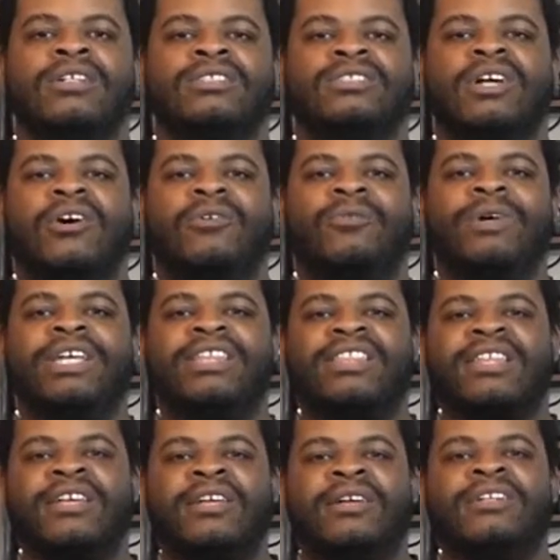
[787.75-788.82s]
So
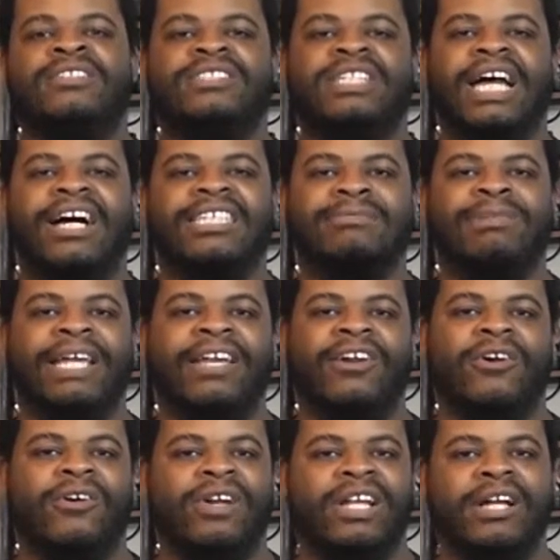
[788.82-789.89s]
with Child's Play
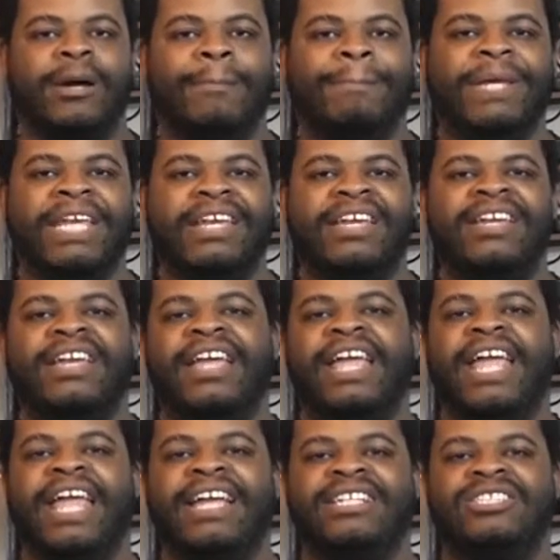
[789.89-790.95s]
earning a B
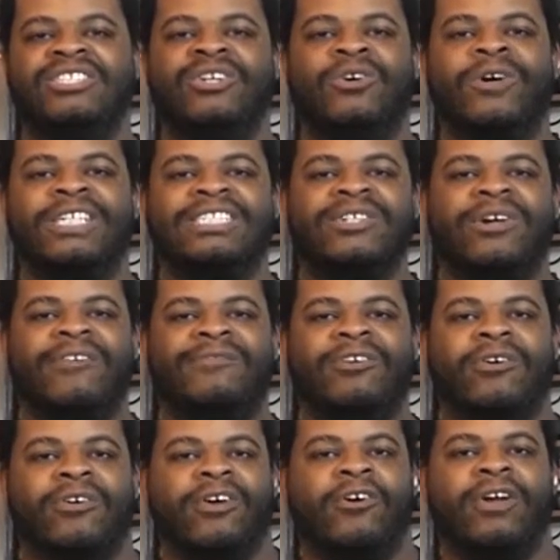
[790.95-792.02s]
and Toy Story
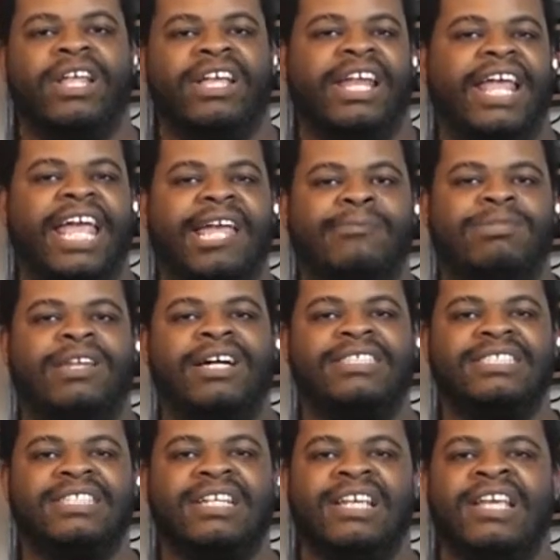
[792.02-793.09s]
4 earning an A+,
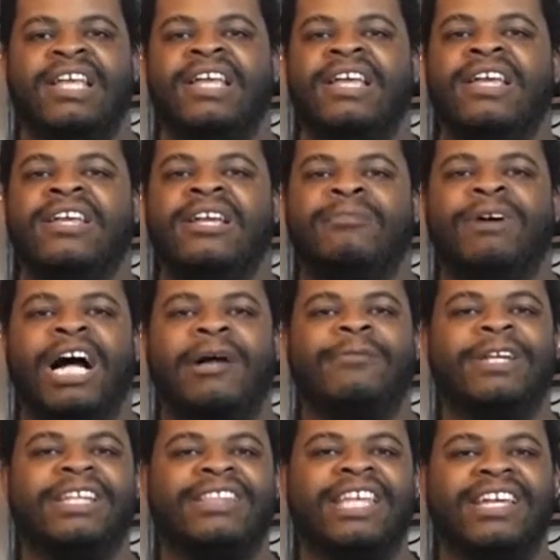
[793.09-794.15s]
you're
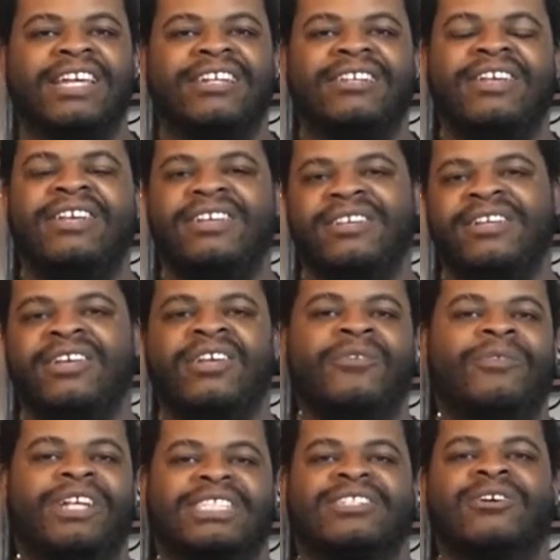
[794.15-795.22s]
probably thinking,
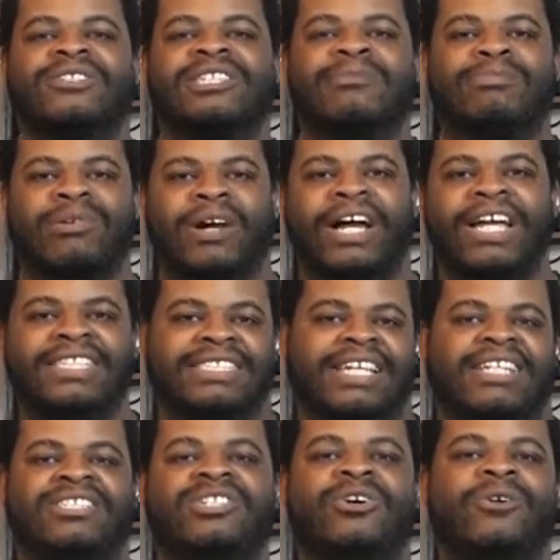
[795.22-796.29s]
well, it's no surprise
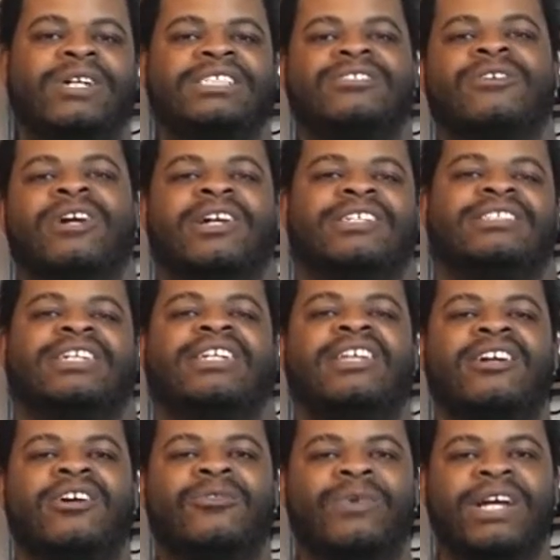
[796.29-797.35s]
that Toy Story is the
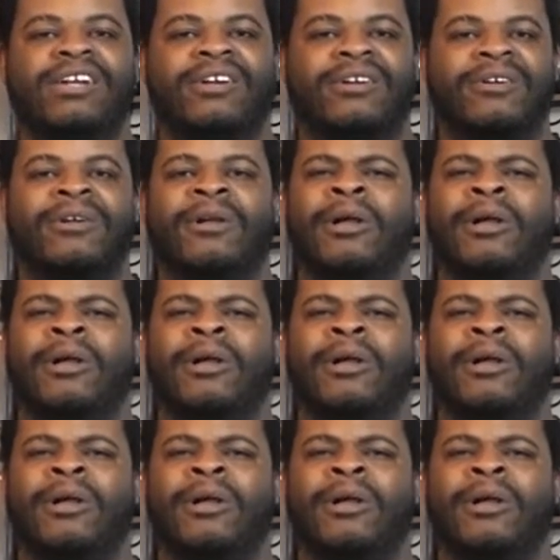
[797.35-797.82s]
clear winner.